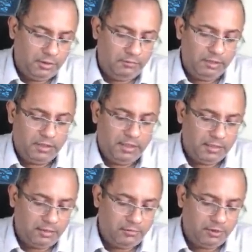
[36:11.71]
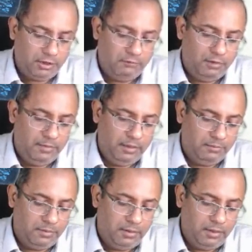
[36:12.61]
in which case the question will be
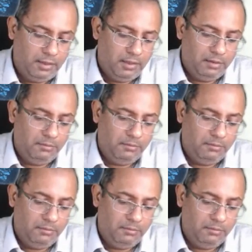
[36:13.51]
numbered